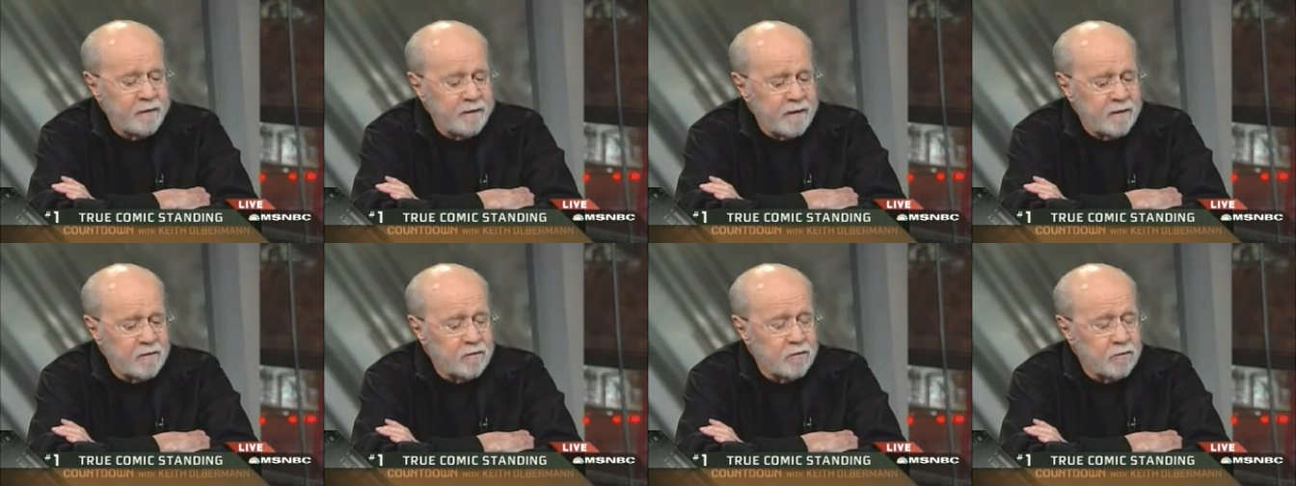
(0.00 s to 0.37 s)
I
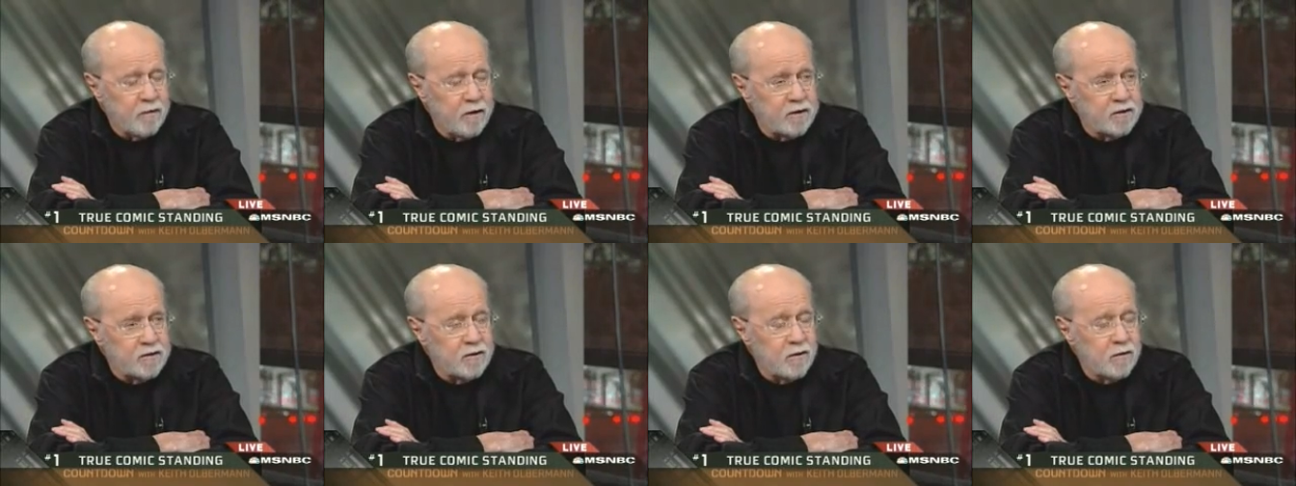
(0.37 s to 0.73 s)
think that's a
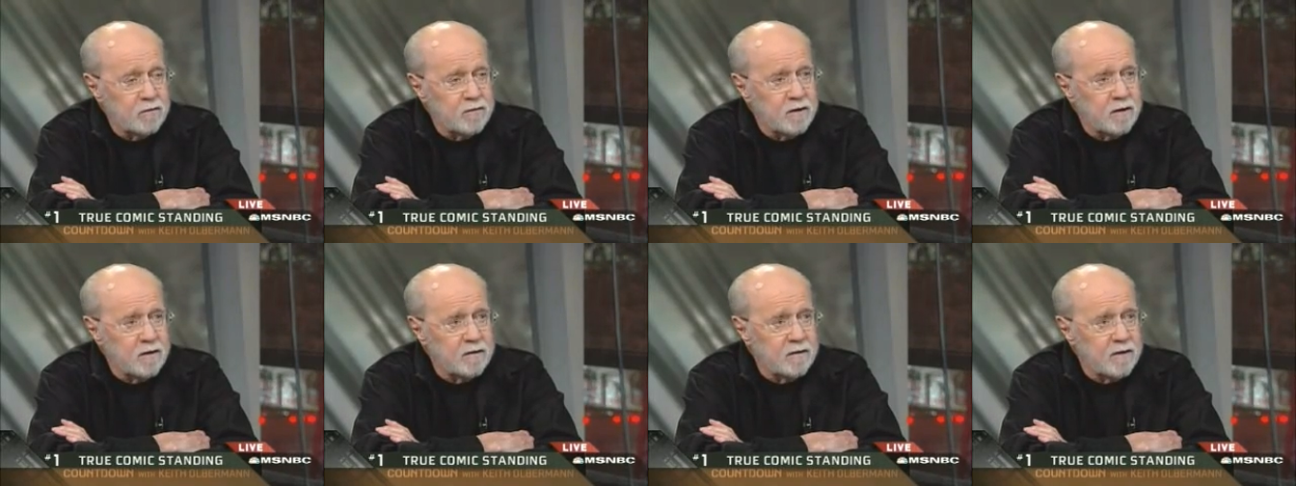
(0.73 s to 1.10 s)
great
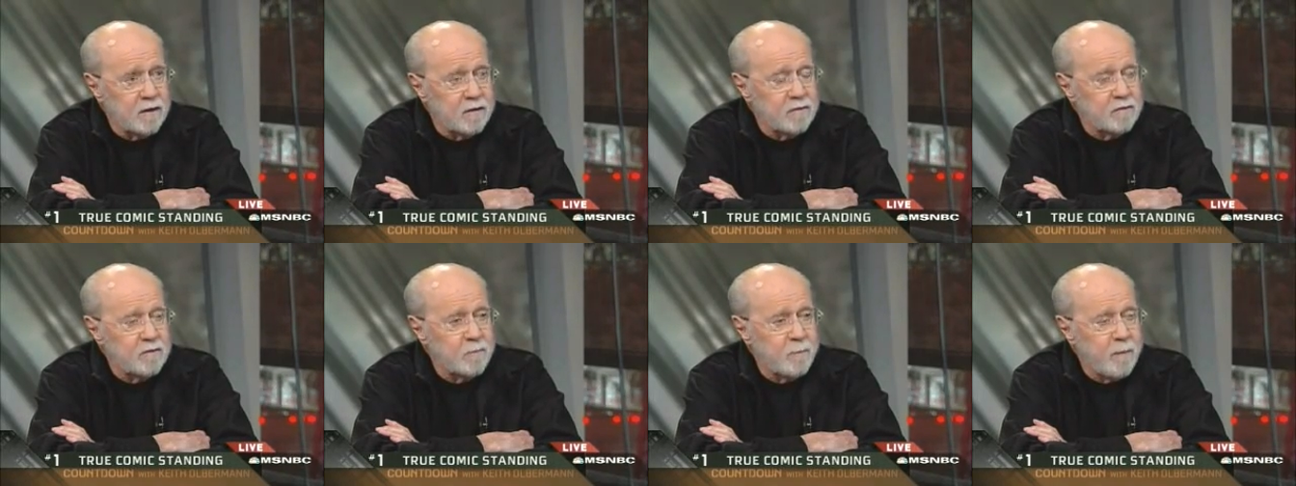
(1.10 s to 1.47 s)
joke that
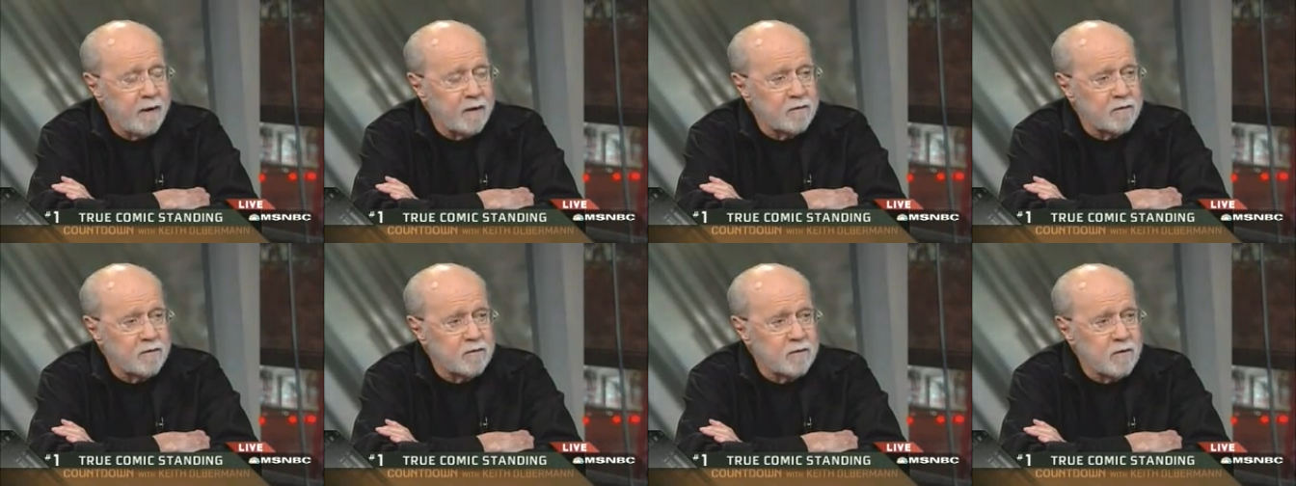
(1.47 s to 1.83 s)

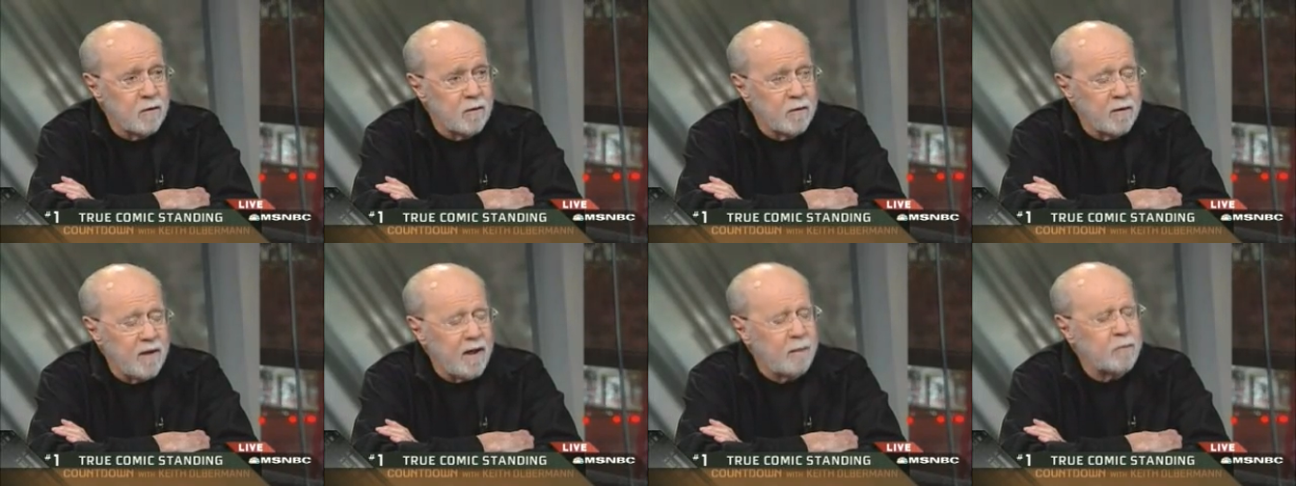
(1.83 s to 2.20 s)
Spector
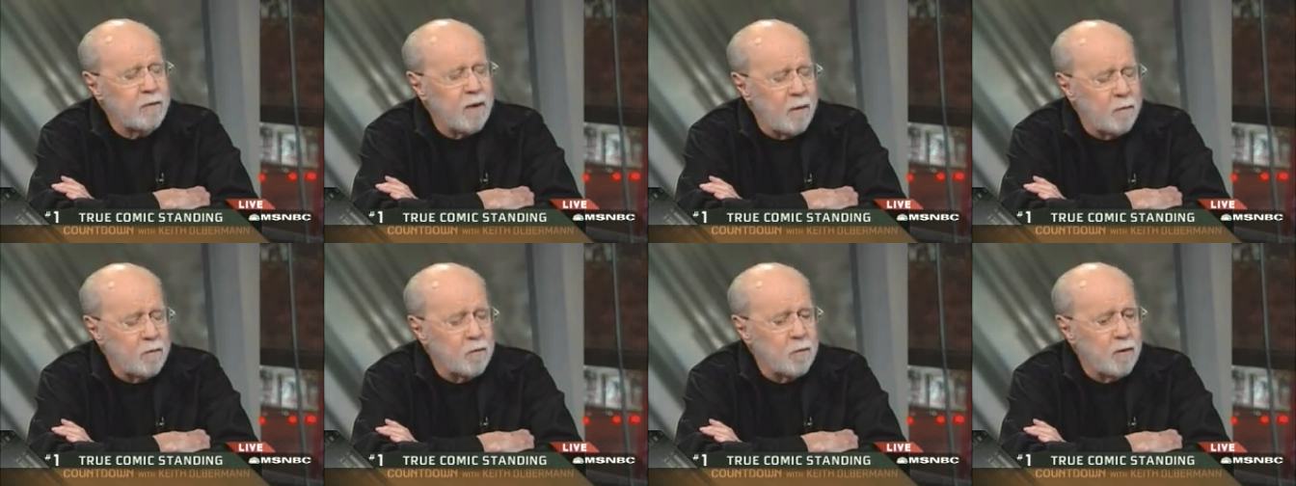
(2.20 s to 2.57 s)
told.
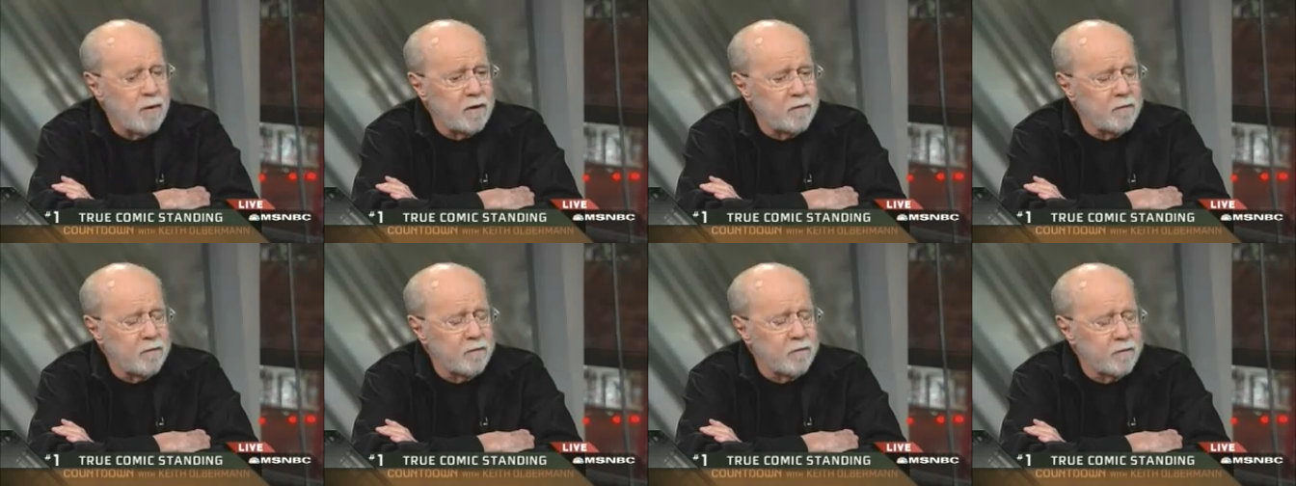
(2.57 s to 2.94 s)
I was
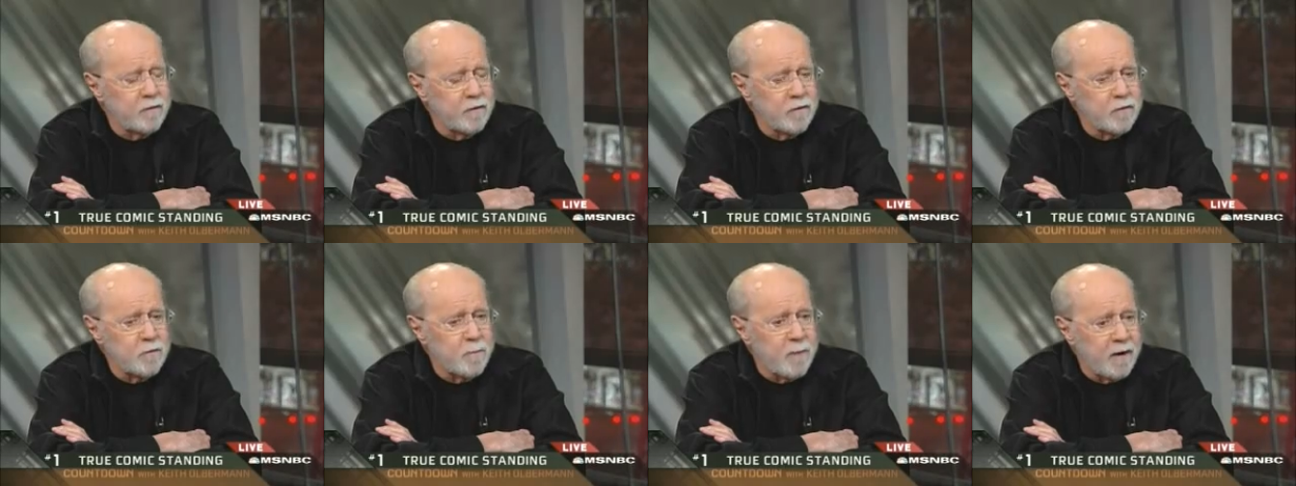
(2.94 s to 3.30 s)
waiting for
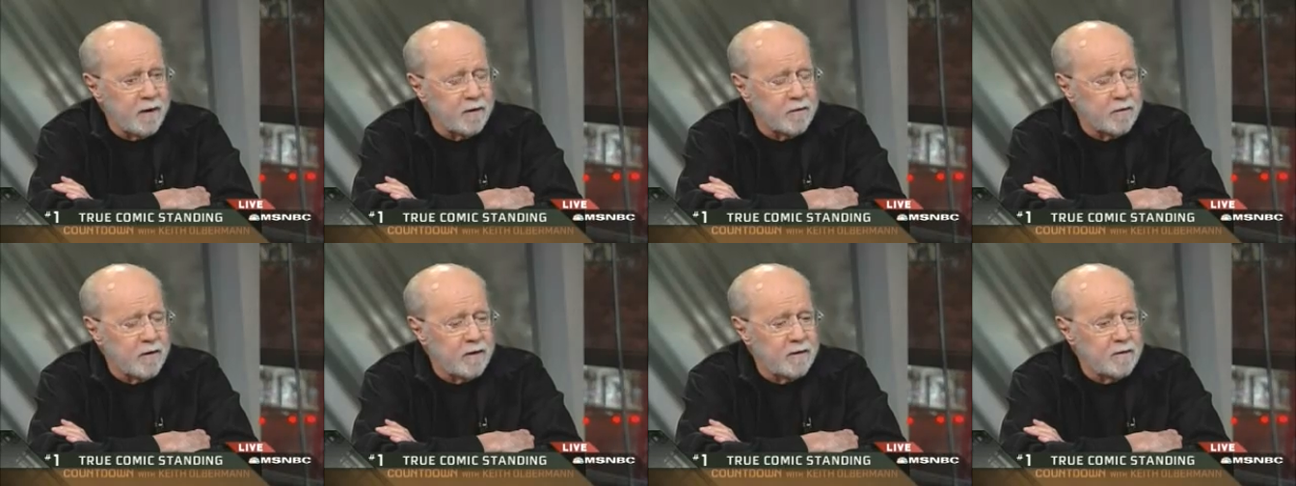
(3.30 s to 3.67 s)
Phil
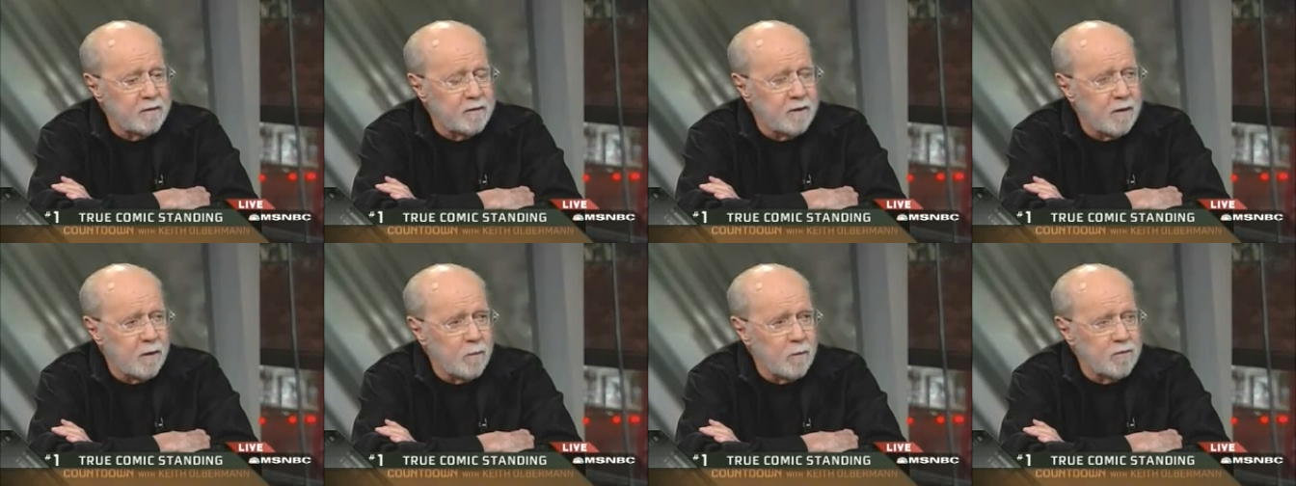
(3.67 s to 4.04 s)

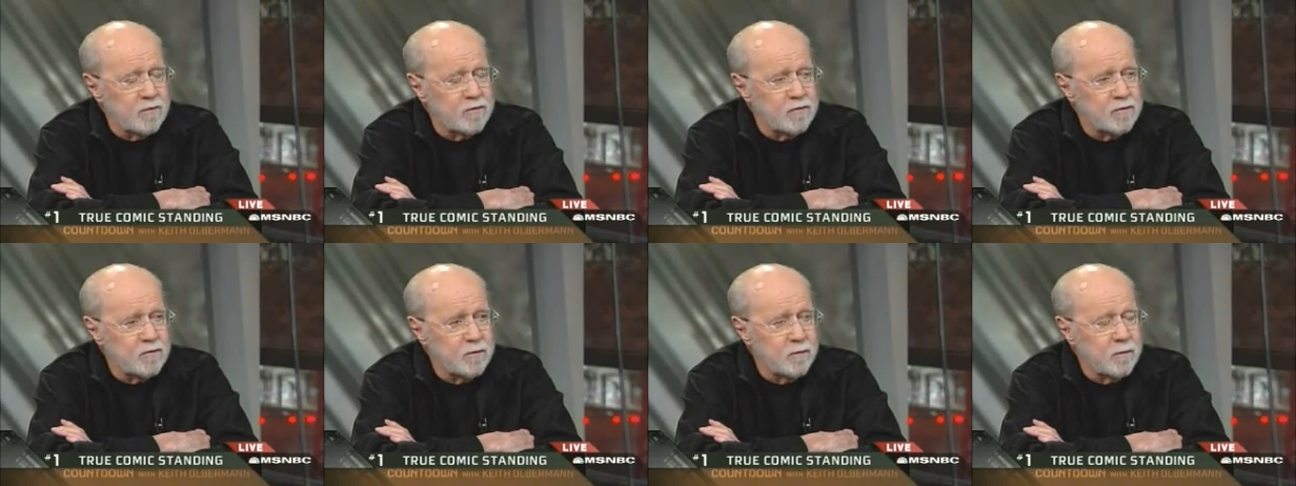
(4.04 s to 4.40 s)
Spector. I
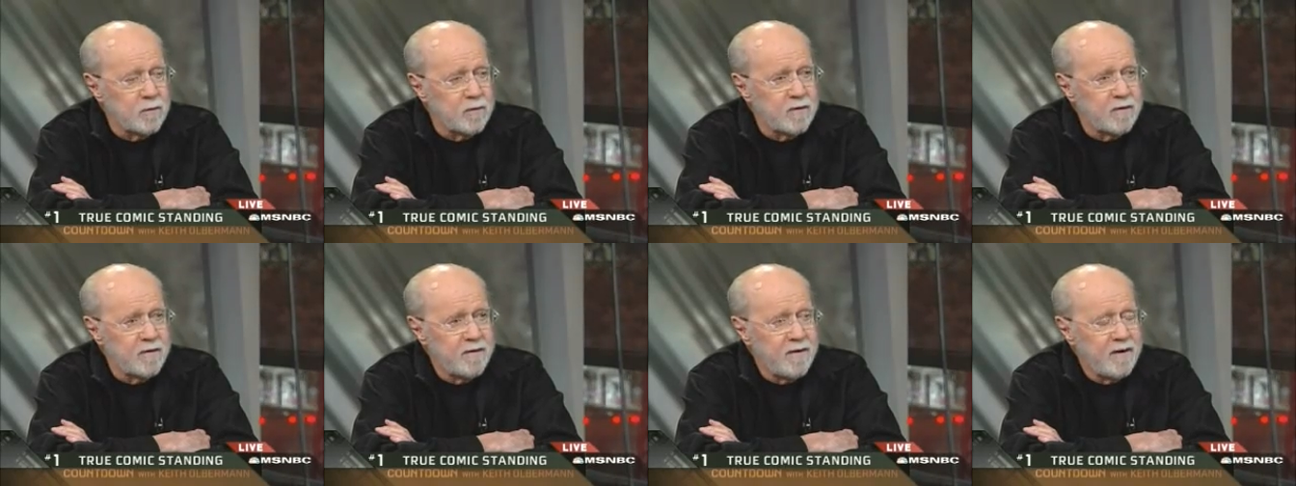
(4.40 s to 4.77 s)
wasn't
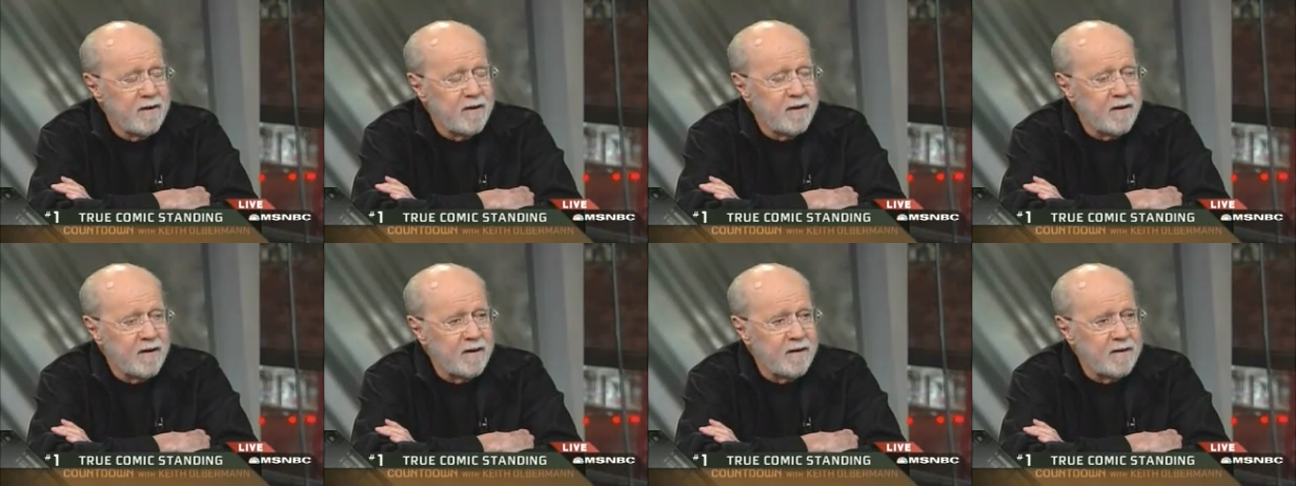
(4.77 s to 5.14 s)
sure.